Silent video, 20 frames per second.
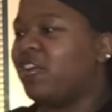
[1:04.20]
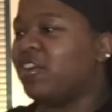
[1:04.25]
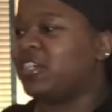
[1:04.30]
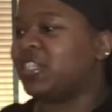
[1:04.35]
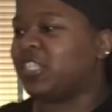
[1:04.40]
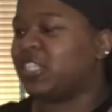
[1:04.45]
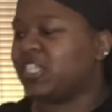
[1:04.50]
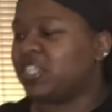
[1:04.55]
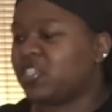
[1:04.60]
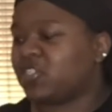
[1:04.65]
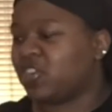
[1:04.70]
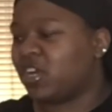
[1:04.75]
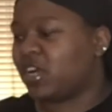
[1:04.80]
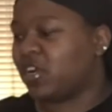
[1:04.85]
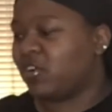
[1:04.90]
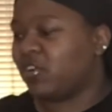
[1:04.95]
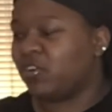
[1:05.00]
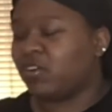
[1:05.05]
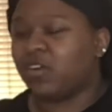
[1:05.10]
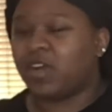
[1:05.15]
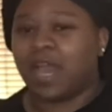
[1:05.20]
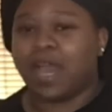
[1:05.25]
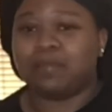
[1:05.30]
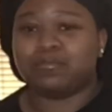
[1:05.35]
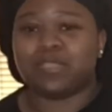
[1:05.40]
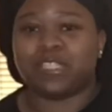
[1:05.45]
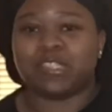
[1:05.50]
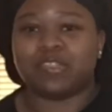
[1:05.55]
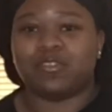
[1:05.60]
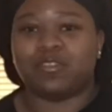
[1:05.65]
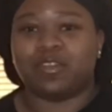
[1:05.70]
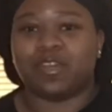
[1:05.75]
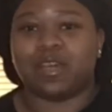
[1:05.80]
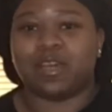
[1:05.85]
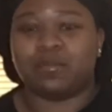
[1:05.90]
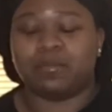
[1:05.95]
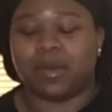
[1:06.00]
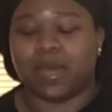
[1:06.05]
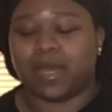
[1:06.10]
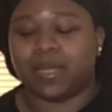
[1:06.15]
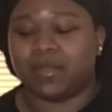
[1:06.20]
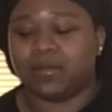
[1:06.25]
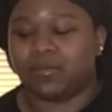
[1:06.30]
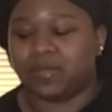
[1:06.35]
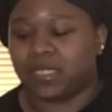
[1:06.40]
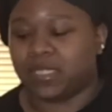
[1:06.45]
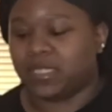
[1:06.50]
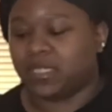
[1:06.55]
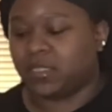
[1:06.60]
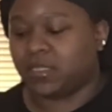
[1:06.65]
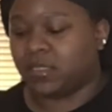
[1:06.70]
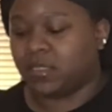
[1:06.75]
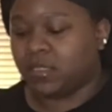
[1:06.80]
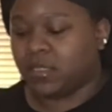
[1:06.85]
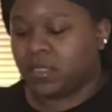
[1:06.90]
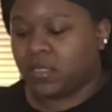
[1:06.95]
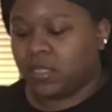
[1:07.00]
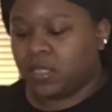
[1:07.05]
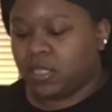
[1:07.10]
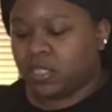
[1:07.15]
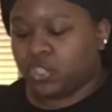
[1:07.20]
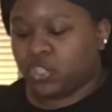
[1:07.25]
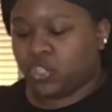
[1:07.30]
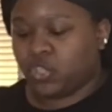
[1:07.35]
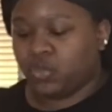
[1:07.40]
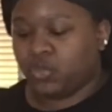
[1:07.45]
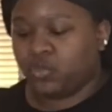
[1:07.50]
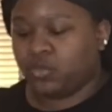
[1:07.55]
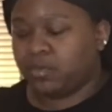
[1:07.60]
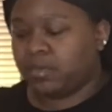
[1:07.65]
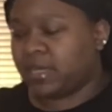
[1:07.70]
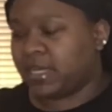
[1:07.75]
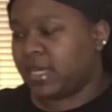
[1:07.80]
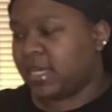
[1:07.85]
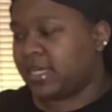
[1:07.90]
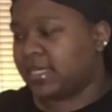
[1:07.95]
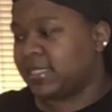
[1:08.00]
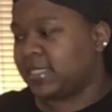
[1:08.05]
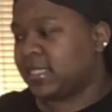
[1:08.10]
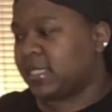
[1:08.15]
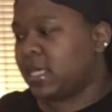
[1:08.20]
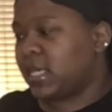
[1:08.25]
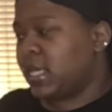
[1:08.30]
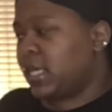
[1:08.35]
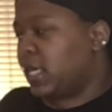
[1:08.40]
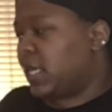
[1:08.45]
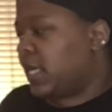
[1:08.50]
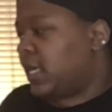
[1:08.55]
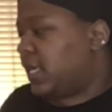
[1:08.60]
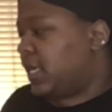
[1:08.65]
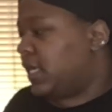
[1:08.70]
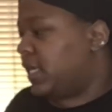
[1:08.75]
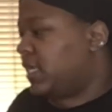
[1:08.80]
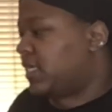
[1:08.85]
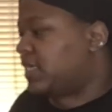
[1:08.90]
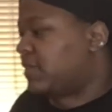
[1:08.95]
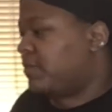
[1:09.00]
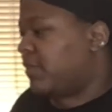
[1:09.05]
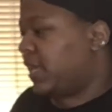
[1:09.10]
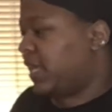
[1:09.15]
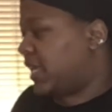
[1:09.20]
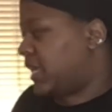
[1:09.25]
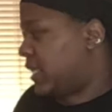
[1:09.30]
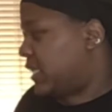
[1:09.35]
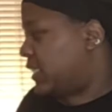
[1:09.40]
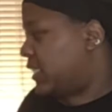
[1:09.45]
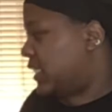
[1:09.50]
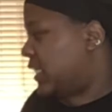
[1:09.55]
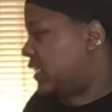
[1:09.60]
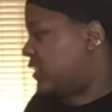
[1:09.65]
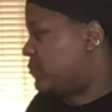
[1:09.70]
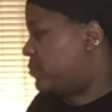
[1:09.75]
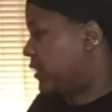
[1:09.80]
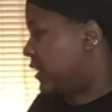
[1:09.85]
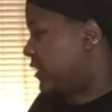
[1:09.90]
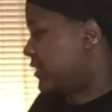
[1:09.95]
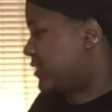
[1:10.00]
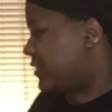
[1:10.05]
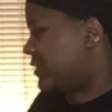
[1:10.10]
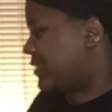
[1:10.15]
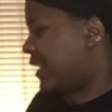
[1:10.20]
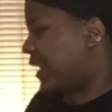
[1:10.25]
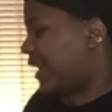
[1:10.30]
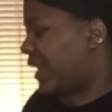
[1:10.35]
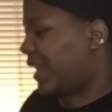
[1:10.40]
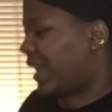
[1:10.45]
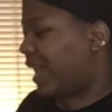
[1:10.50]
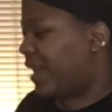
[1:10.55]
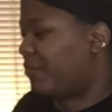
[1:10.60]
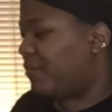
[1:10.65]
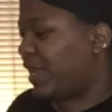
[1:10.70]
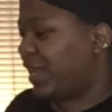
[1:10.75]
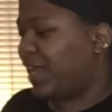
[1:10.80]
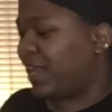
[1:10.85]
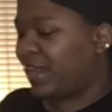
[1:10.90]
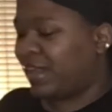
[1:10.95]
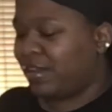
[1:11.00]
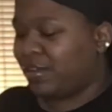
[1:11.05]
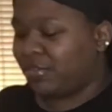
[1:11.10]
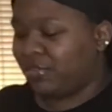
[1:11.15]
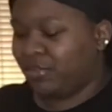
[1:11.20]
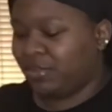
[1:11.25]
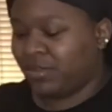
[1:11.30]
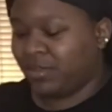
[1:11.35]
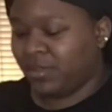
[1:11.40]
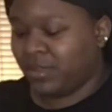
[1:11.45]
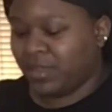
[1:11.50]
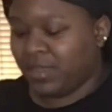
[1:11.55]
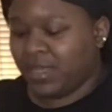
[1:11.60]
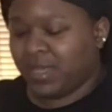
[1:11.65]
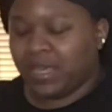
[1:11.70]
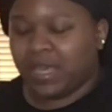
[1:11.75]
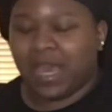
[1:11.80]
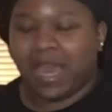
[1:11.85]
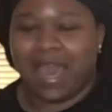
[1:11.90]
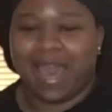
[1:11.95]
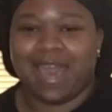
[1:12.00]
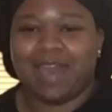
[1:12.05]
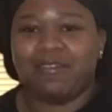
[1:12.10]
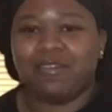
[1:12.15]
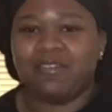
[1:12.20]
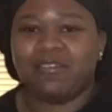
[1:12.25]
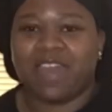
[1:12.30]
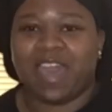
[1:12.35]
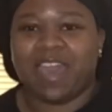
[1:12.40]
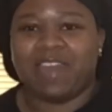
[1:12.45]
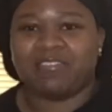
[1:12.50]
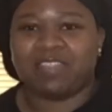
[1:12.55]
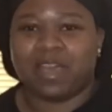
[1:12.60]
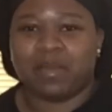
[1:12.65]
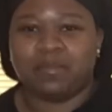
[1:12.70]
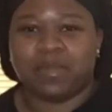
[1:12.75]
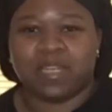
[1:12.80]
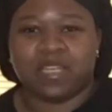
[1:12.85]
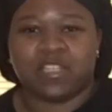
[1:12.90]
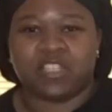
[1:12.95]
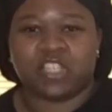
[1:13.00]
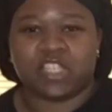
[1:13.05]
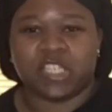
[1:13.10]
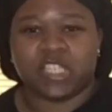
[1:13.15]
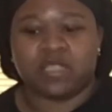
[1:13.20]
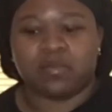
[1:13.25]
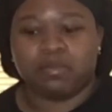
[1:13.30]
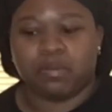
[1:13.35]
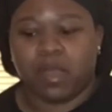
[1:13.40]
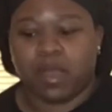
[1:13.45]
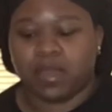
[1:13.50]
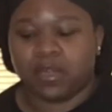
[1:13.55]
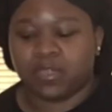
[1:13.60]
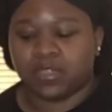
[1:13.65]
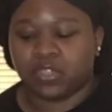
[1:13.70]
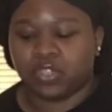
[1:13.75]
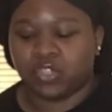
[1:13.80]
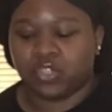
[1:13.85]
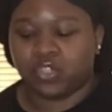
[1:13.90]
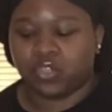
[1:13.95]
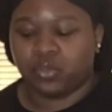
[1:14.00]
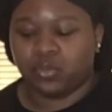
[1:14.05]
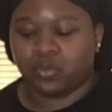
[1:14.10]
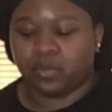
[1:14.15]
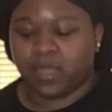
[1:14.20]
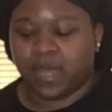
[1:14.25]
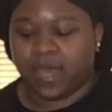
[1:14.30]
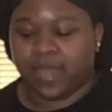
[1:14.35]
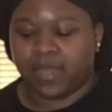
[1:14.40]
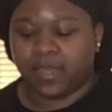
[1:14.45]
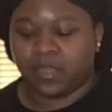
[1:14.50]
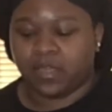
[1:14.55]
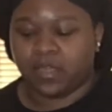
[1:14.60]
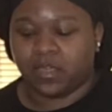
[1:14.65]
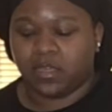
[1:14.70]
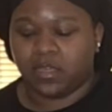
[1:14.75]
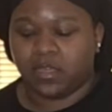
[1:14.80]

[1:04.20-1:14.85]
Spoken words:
or Shein trying haul. I'm just going to combine them in two because it doesn't make any sense, because it's like I don't even have that many Shein products to like,